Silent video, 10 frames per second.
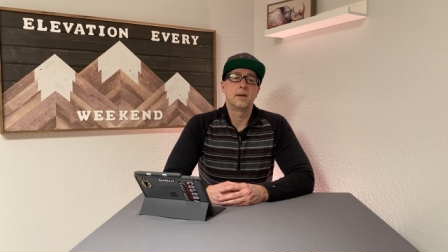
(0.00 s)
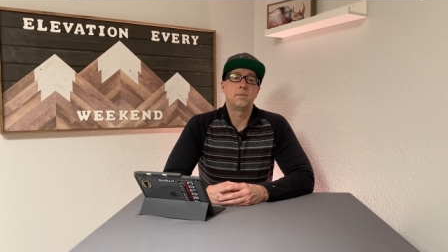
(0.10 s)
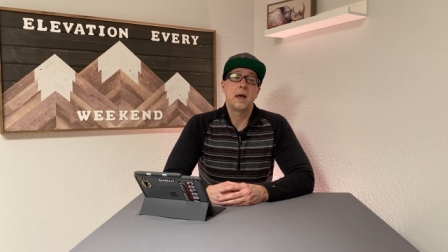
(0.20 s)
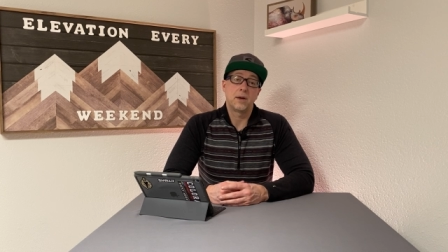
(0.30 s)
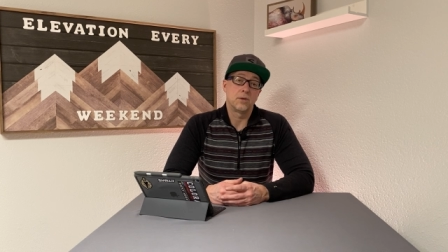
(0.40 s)

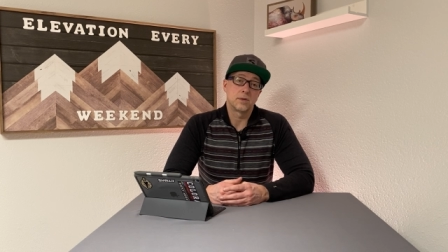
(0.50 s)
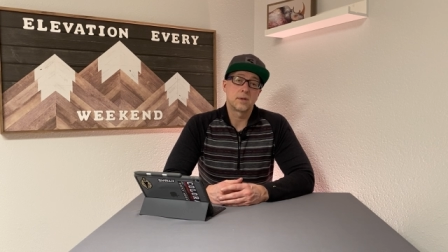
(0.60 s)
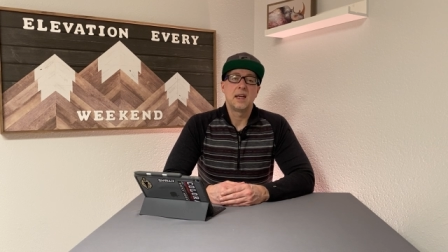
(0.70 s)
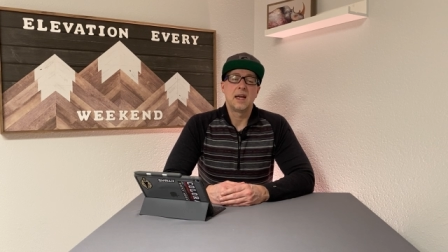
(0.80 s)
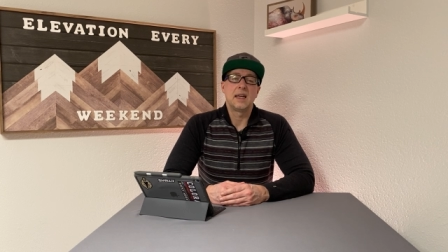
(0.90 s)

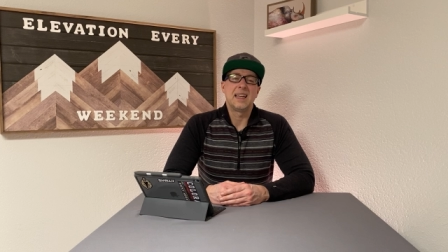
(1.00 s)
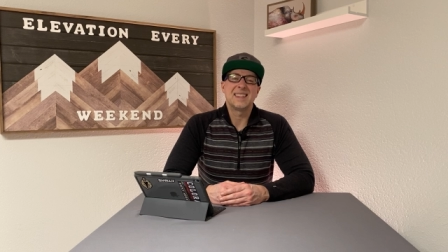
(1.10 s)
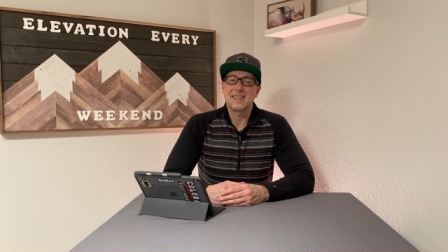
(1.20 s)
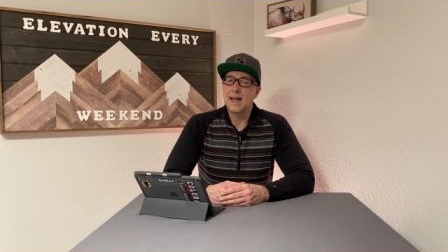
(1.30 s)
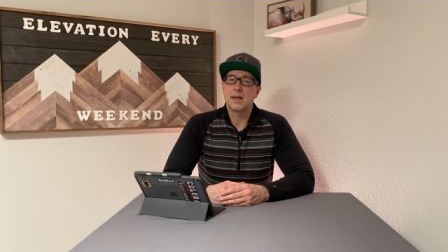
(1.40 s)
pedals, and
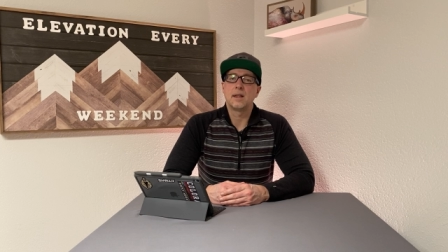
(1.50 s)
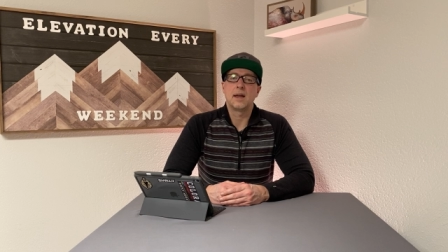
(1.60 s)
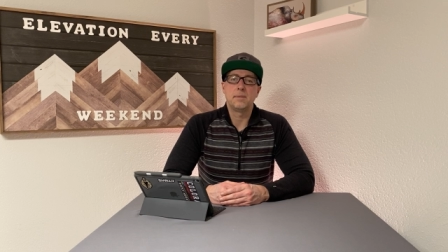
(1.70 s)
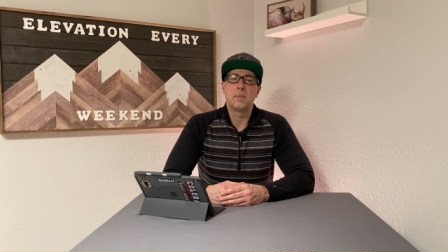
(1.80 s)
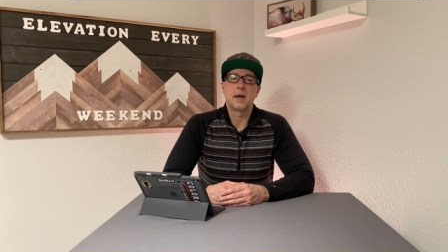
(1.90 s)
it's not a
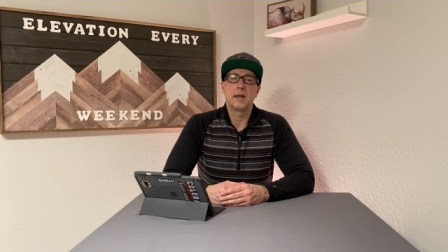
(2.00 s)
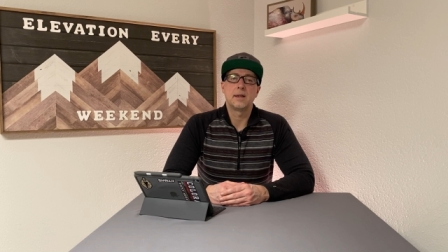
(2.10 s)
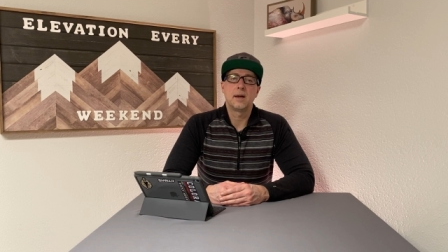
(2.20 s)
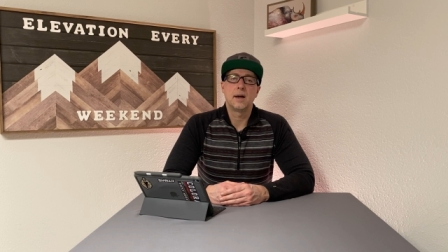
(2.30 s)
light bike.